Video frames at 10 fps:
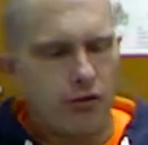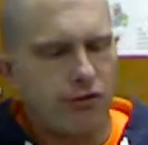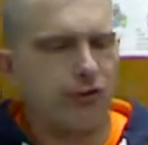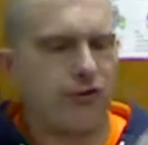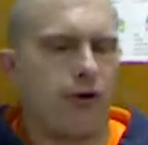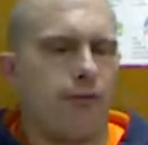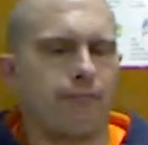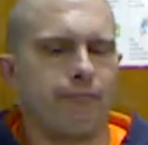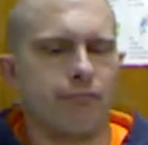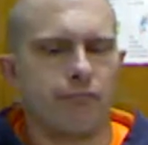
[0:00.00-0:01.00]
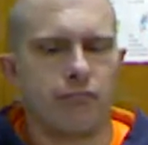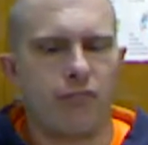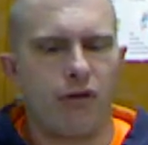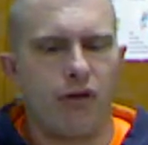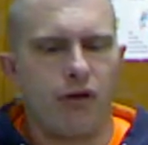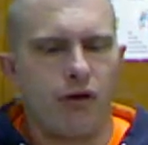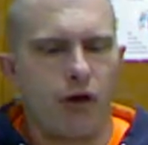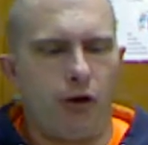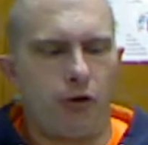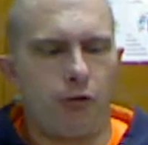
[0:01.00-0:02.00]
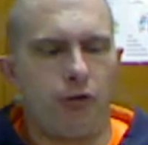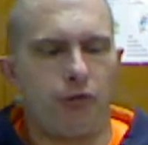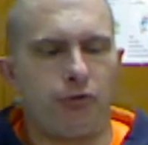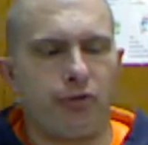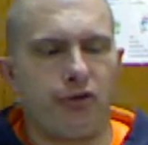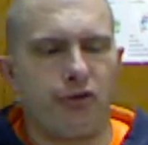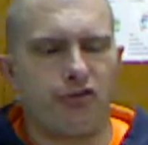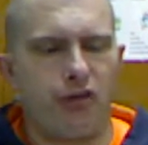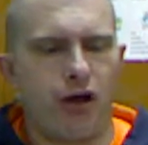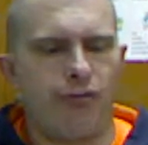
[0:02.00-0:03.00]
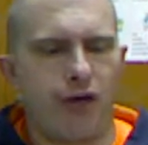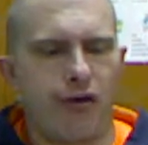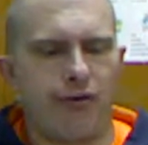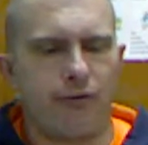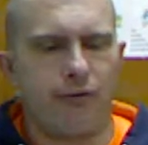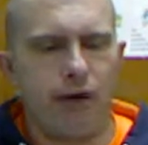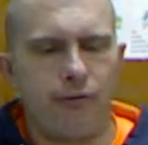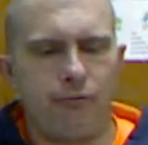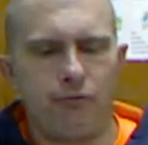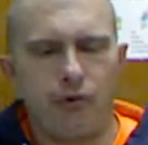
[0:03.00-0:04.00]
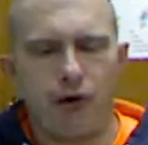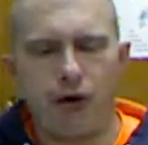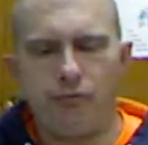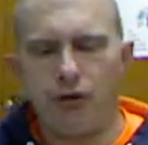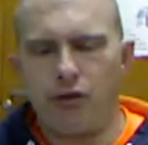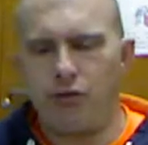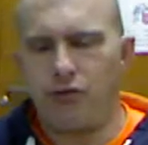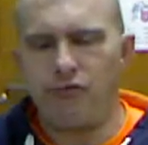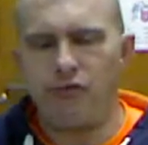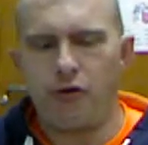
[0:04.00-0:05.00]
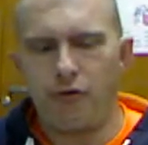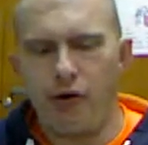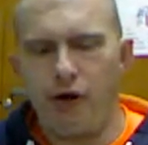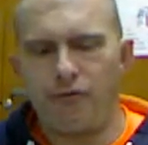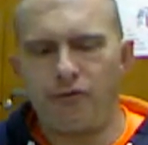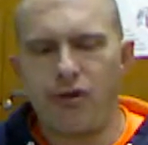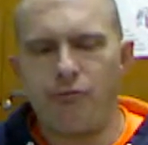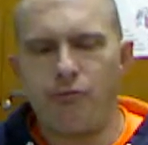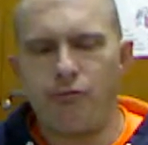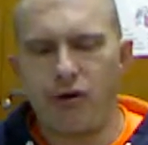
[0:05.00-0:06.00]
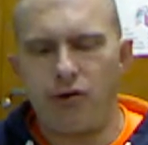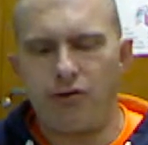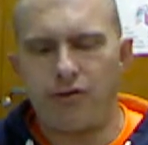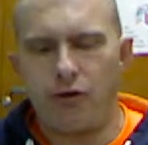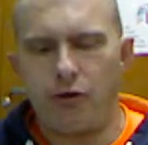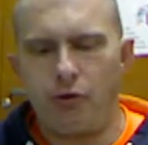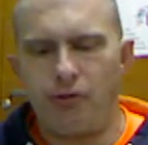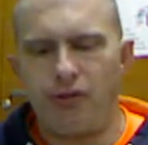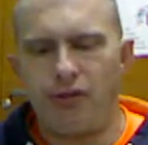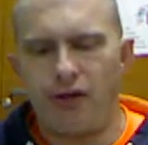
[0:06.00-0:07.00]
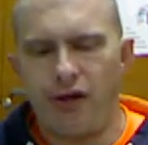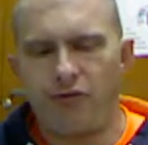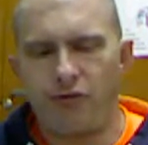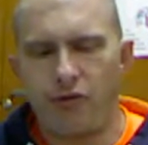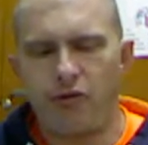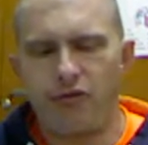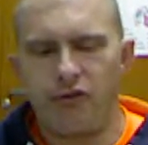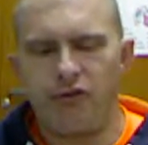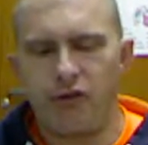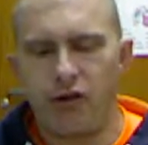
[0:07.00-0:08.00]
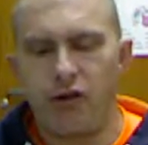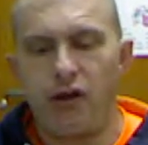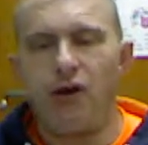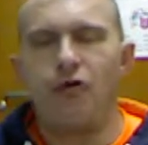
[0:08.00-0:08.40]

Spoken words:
So, although words within each line may sometimes rhyme, in looking for a rhyme scheme, you may consult only the last words of each line.